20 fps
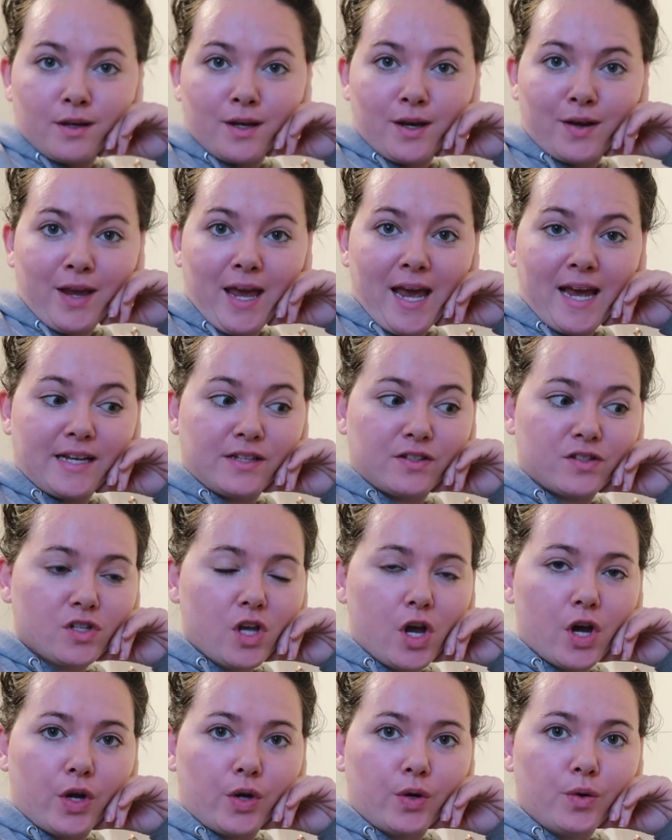Okay,
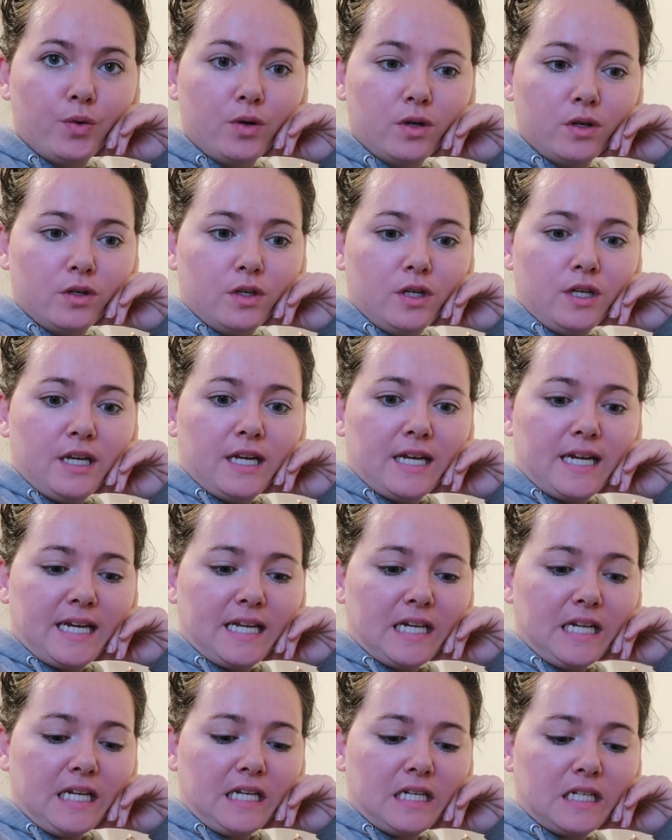so
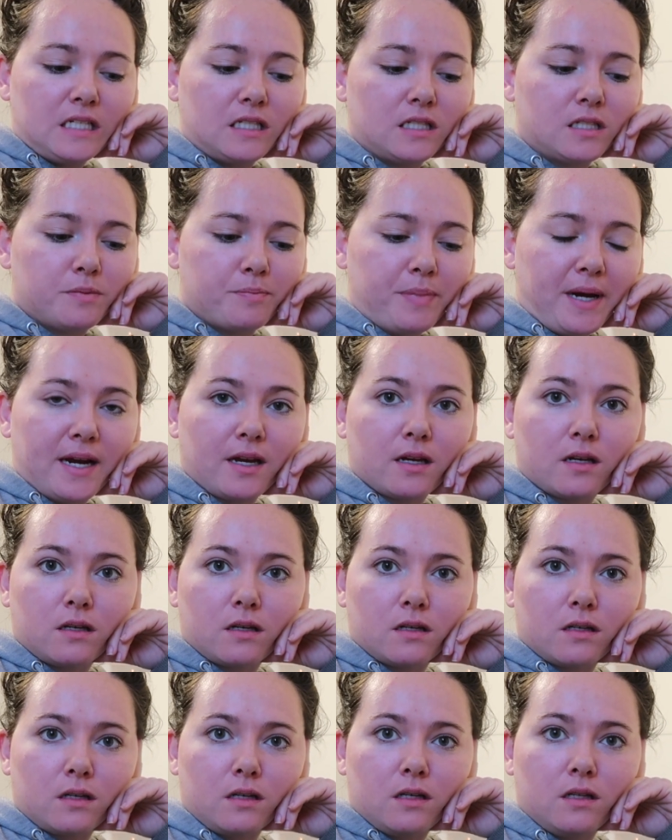it is
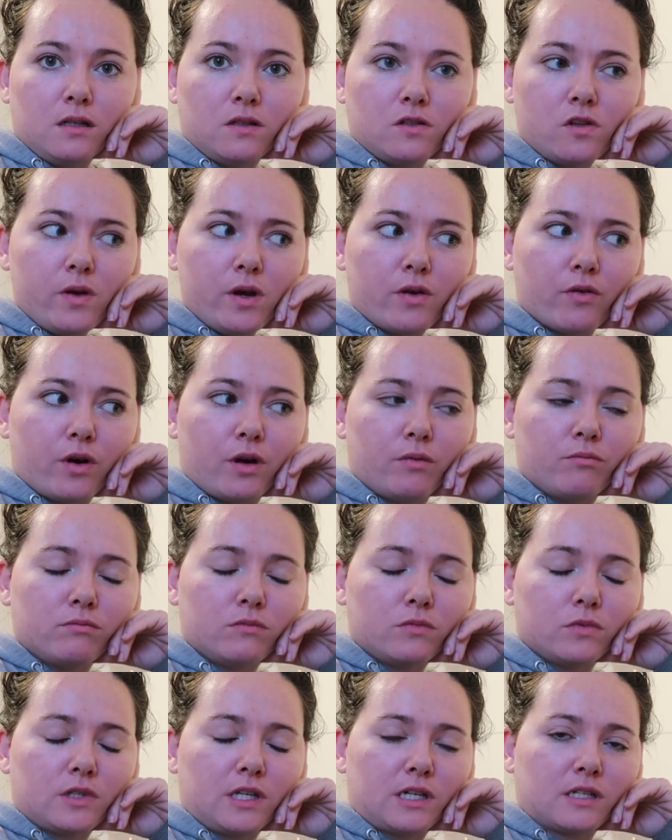back in the sewing
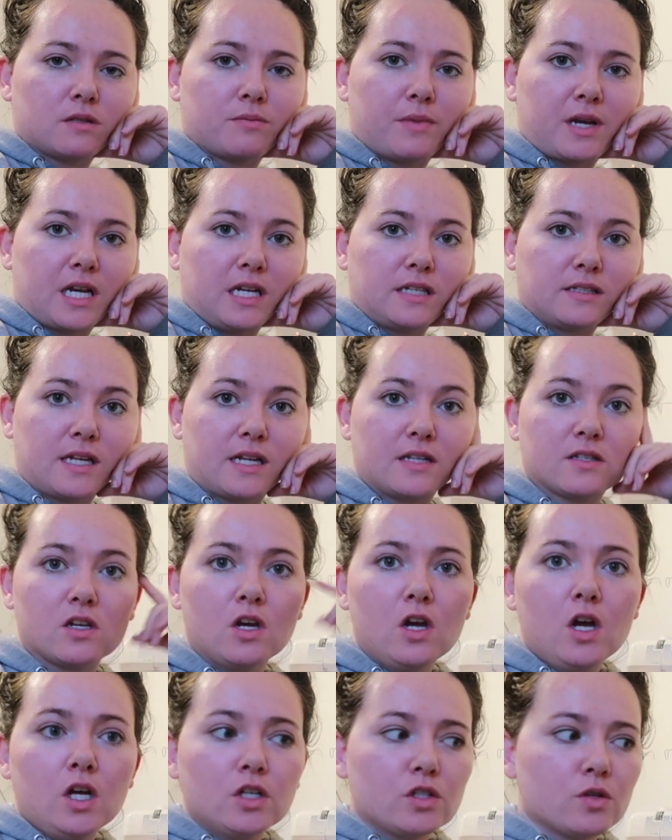room. That doesn't make any sense.
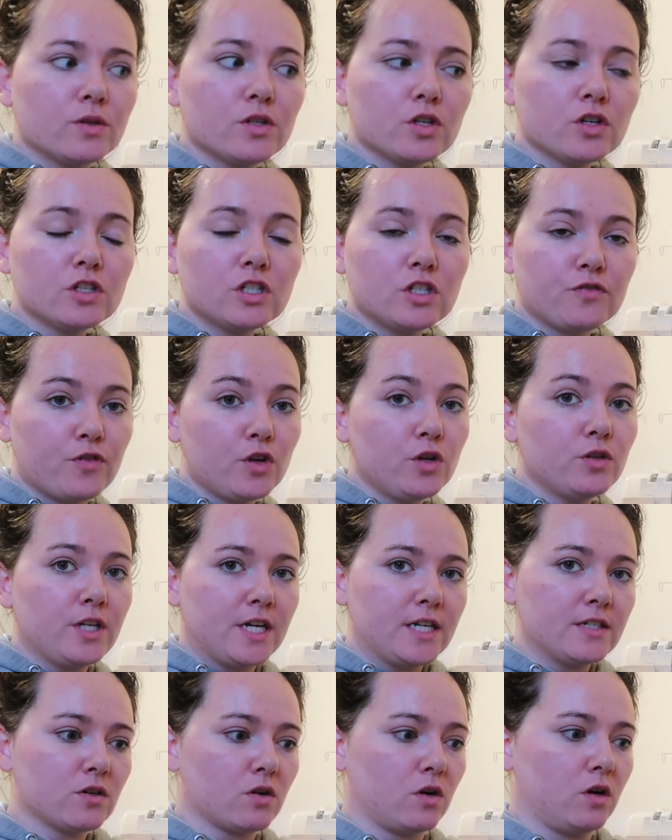So I took a few
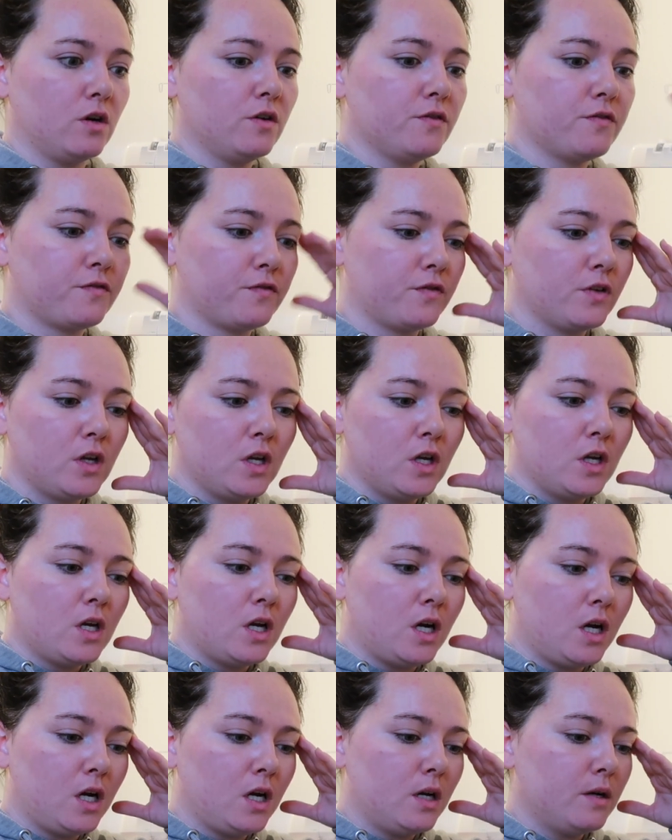days off,
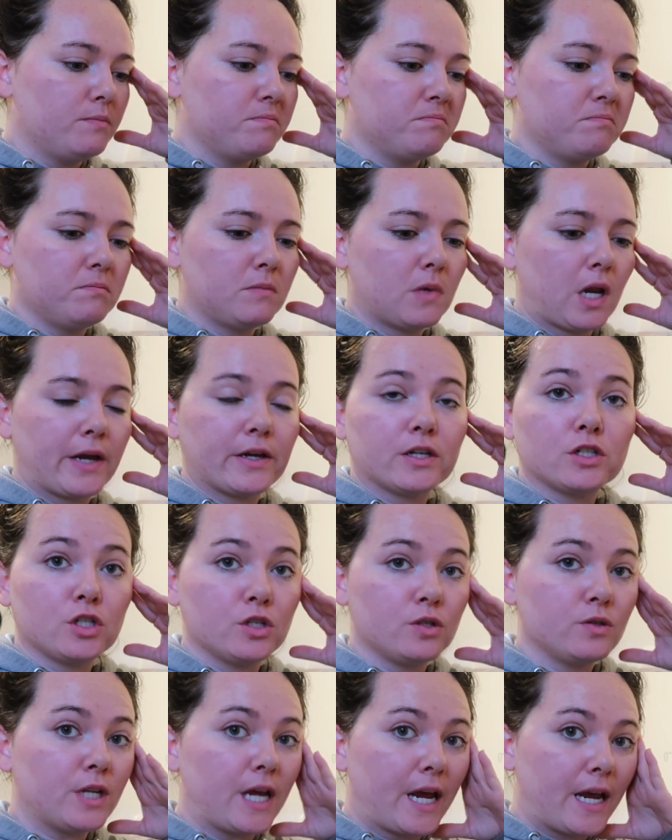like
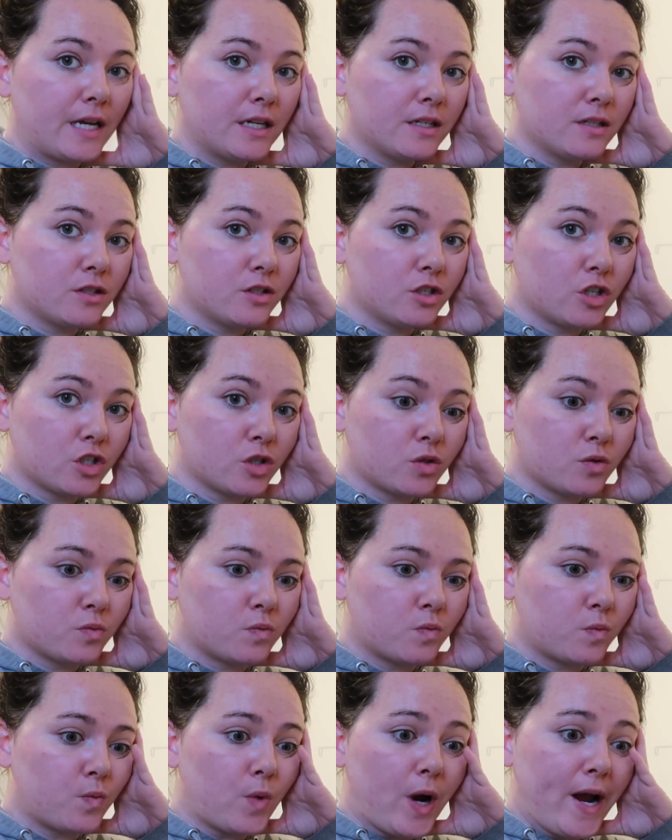2 days, just
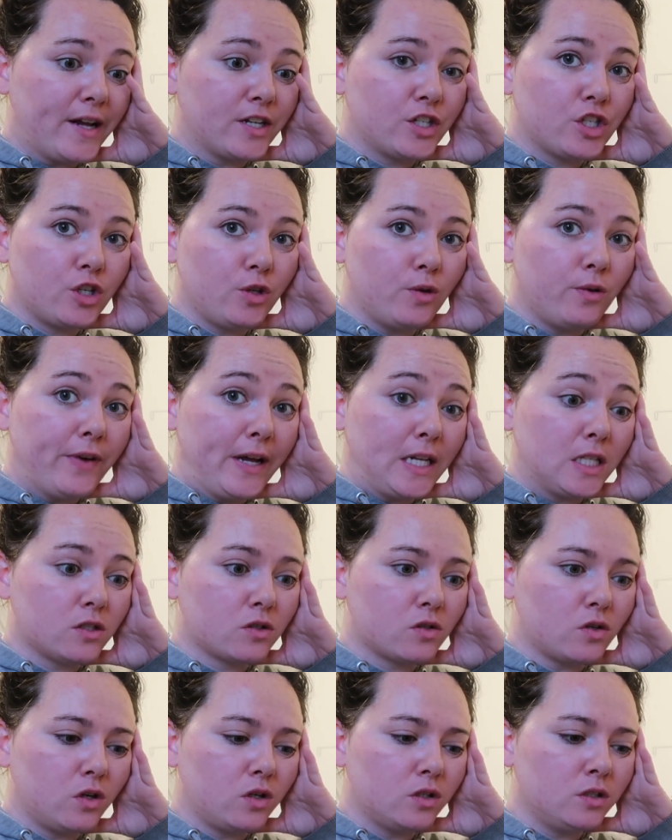I had 2
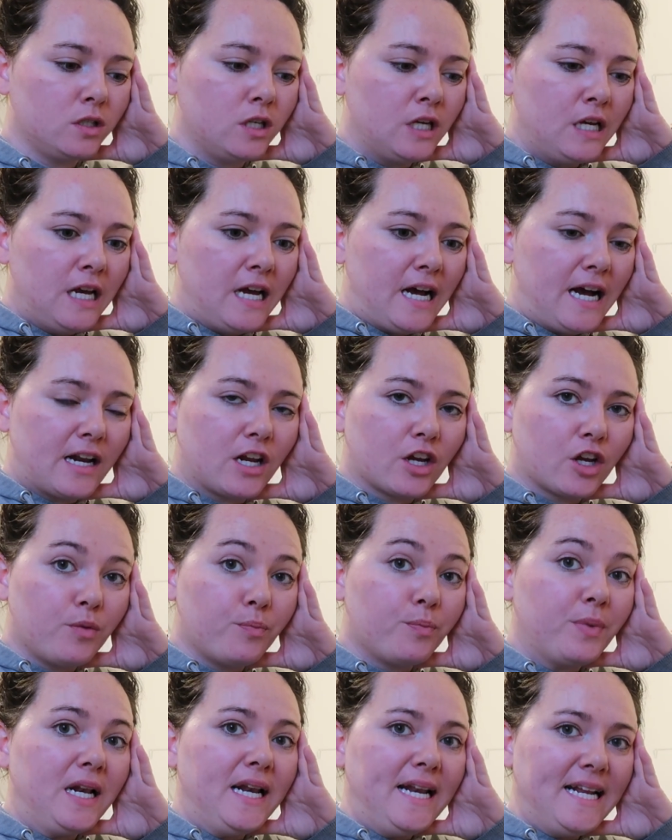events on, and I
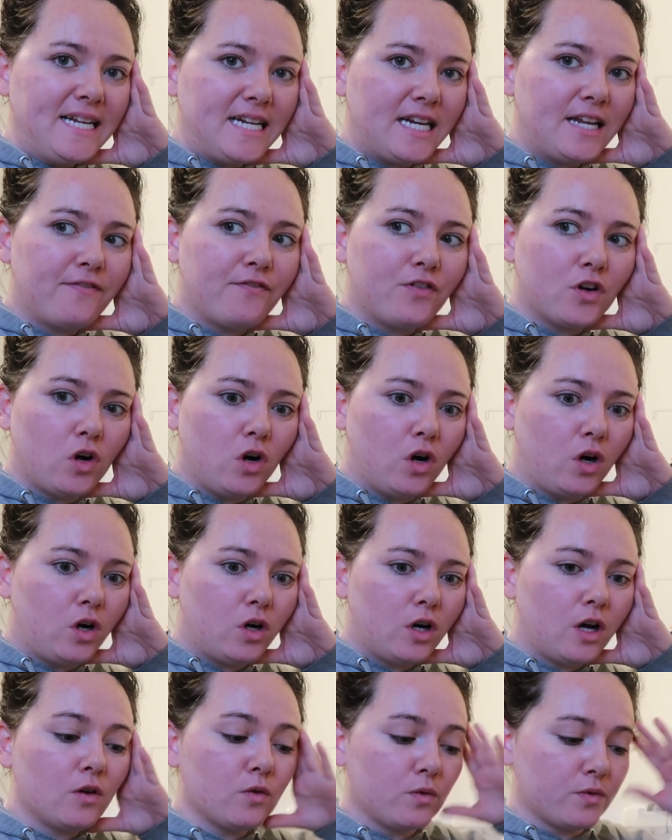completely
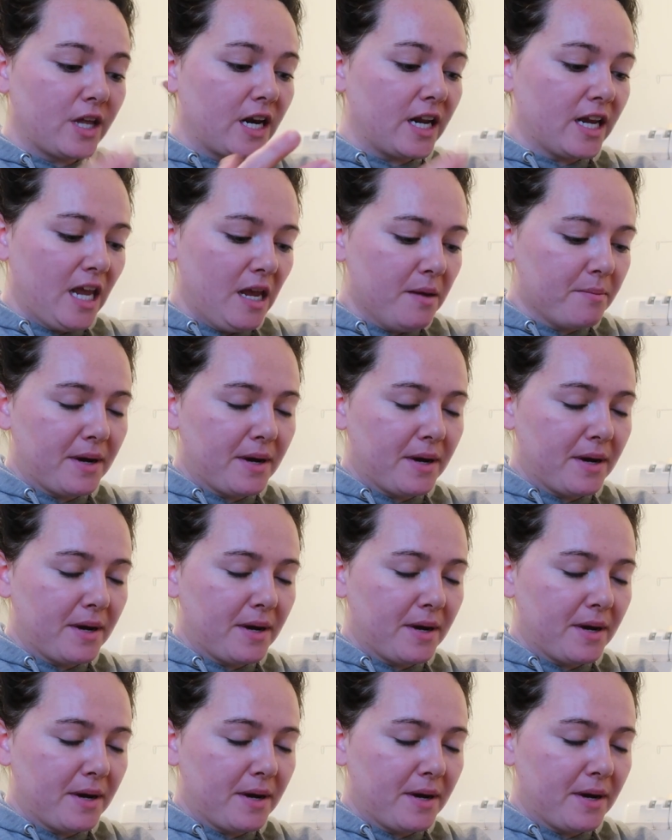forgot. Oh, then I came